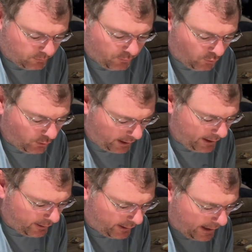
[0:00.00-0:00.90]
pull
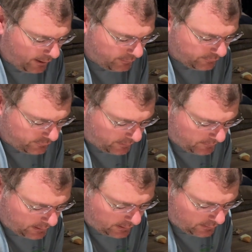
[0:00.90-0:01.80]
air out of
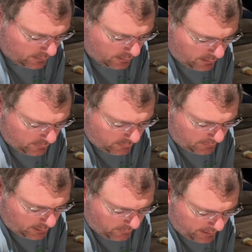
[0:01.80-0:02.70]
something. So I'm
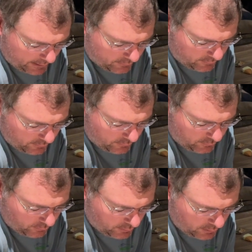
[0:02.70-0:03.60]
going to go back
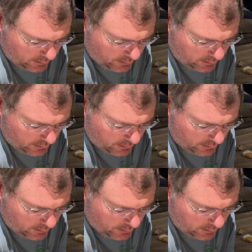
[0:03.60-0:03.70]
to